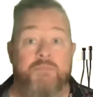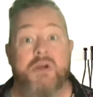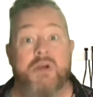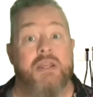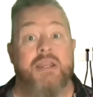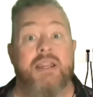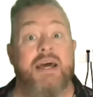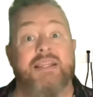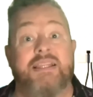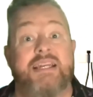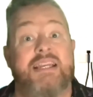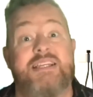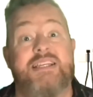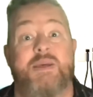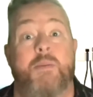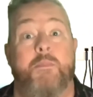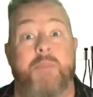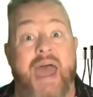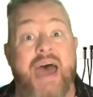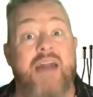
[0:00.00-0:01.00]
Not that he's a
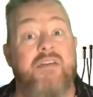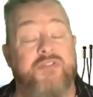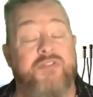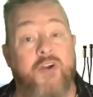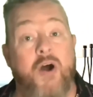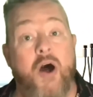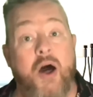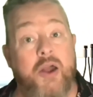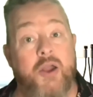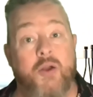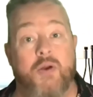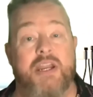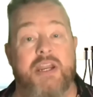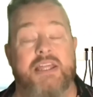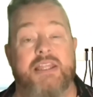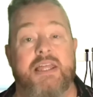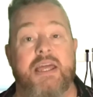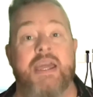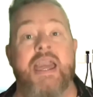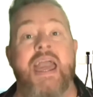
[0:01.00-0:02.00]
bad frog or
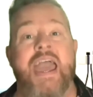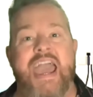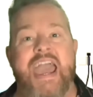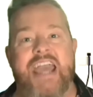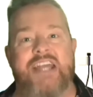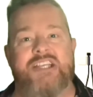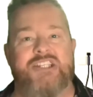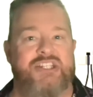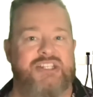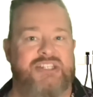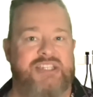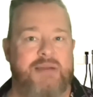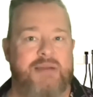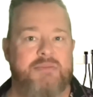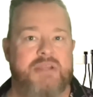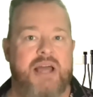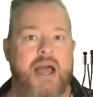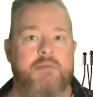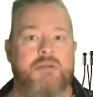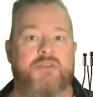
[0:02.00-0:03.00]
anything, it's just
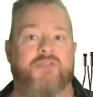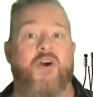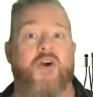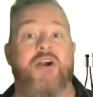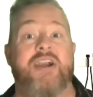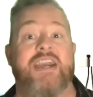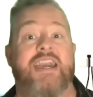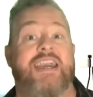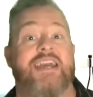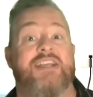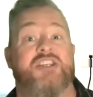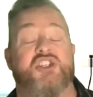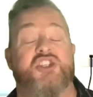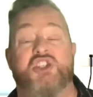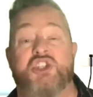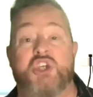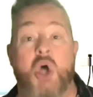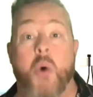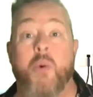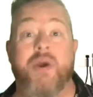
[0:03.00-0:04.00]
sometimes Froggy
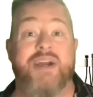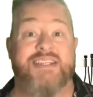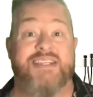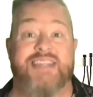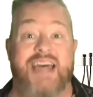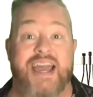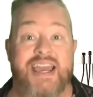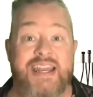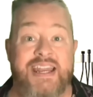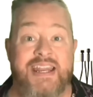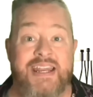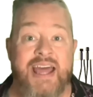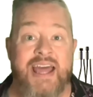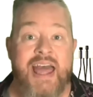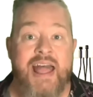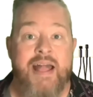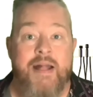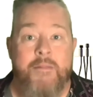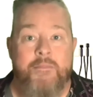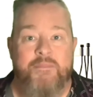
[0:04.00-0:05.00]
gets so excited
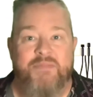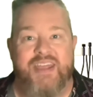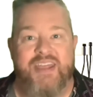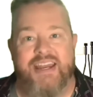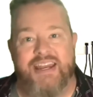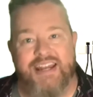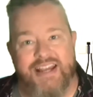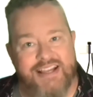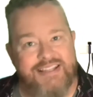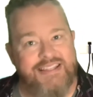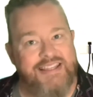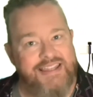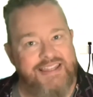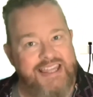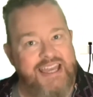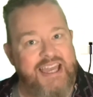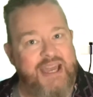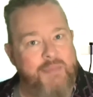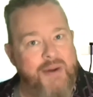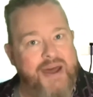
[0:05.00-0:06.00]
that he doesn't
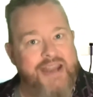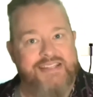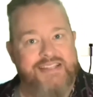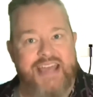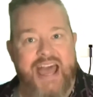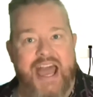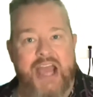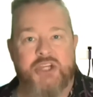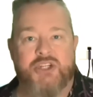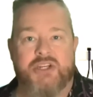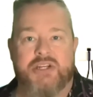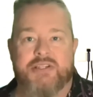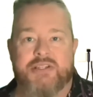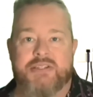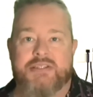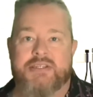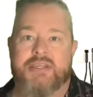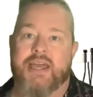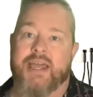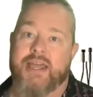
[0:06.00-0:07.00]
think about his
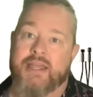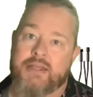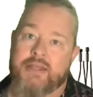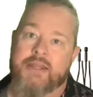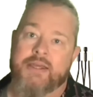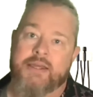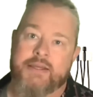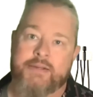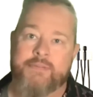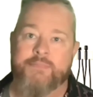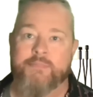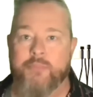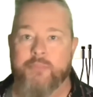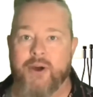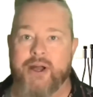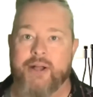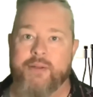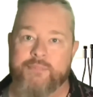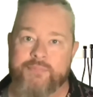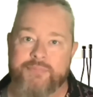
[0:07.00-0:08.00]
actions and,
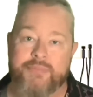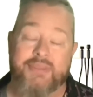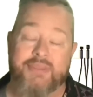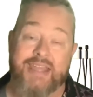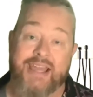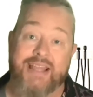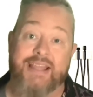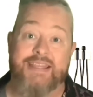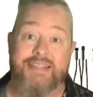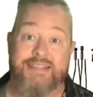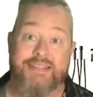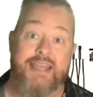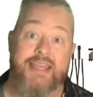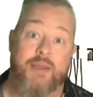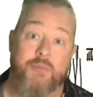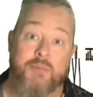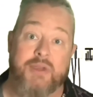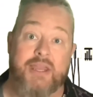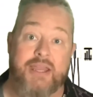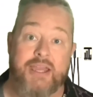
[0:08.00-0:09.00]
well, that leads to
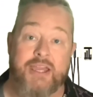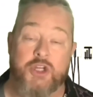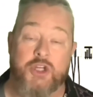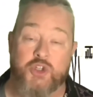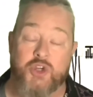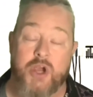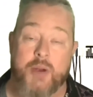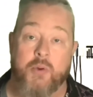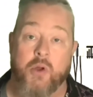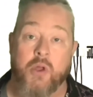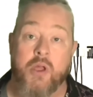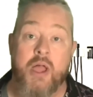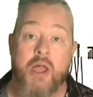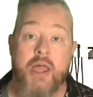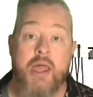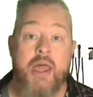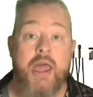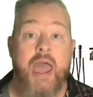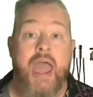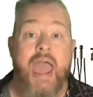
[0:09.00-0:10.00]
him getting in trouble.
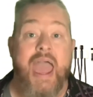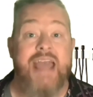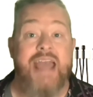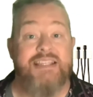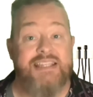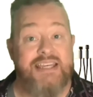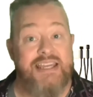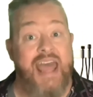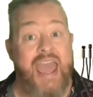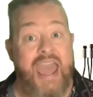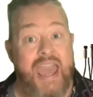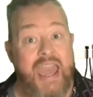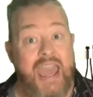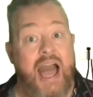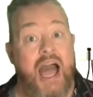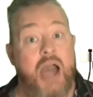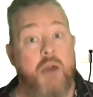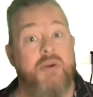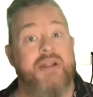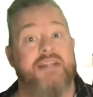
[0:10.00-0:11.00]
And today,
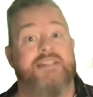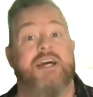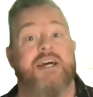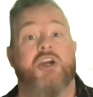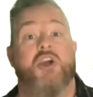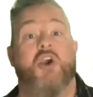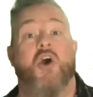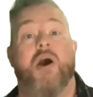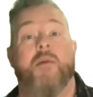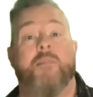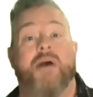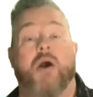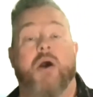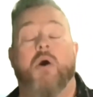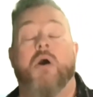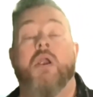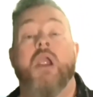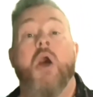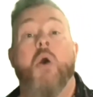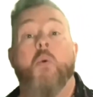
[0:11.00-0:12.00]
I want to tell you
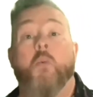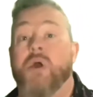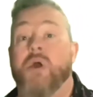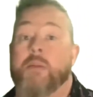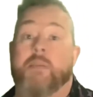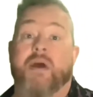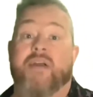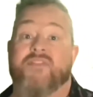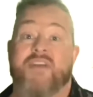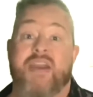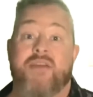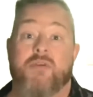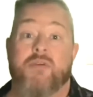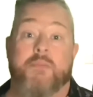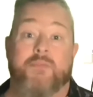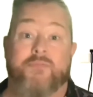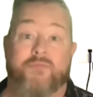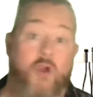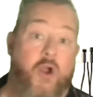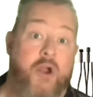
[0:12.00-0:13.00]
about one of my favorite
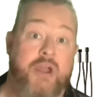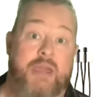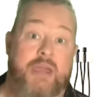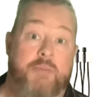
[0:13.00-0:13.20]
Froggy